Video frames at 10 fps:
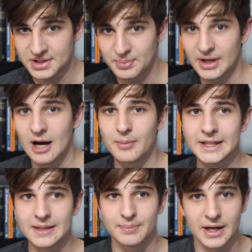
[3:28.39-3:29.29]
but I'll
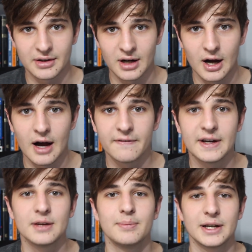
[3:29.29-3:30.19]
make it better. I'll
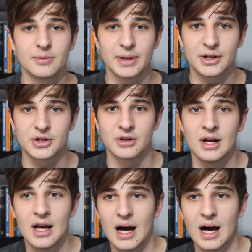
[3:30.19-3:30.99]
find a better picture.